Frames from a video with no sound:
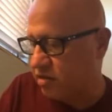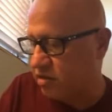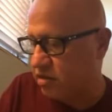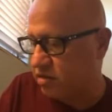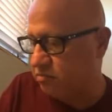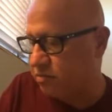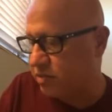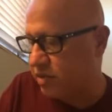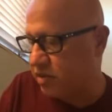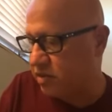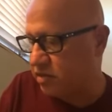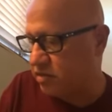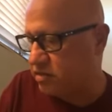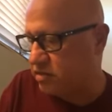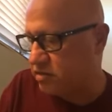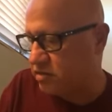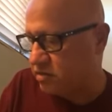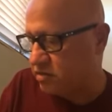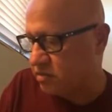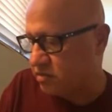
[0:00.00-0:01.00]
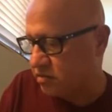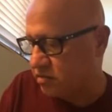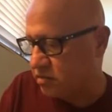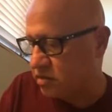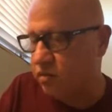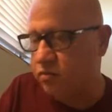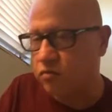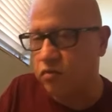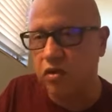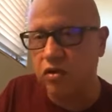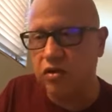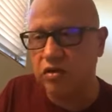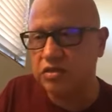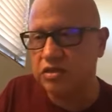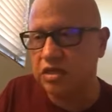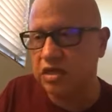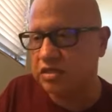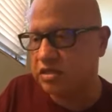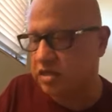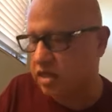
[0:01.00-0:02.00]
the bills and
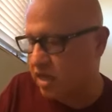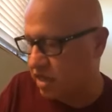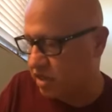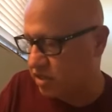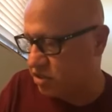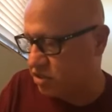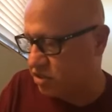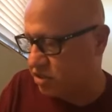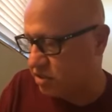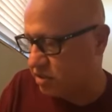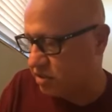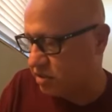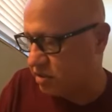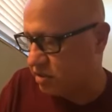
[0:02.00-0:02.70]
rolls untouched.